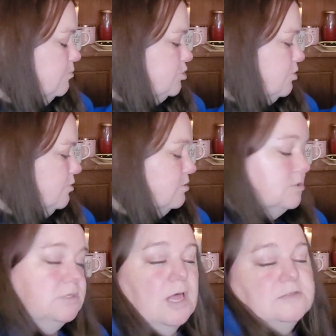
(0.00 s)
I'm sure
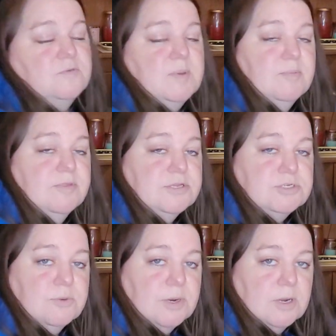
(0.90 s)
there's lots of people that
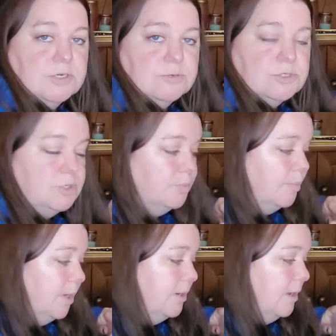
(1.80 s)
do it on YouTube,
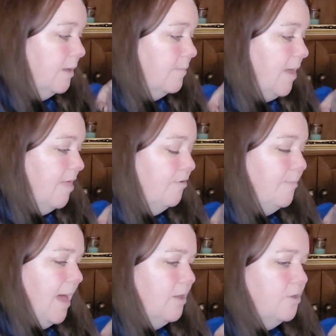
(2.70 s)
but Heather
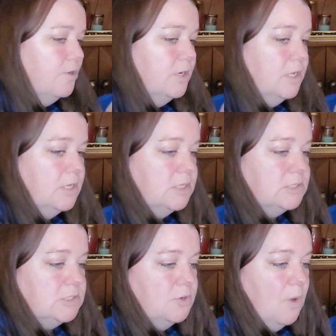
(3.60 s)
Mattern
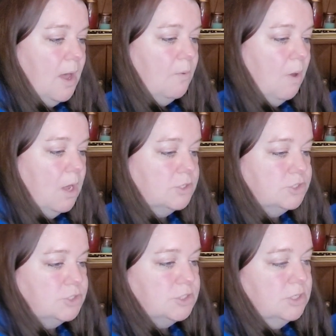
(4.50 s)
is who I
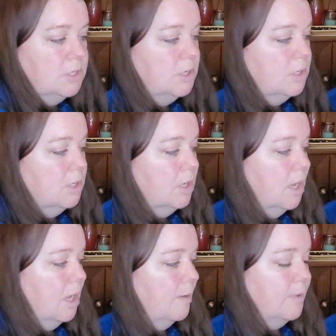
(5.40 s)
watched.
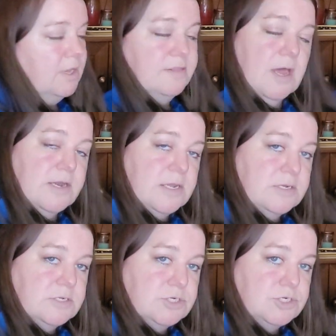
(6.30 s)
I got the idea
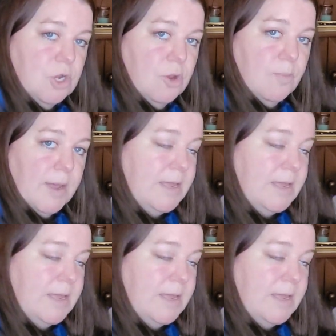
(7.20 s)
to show my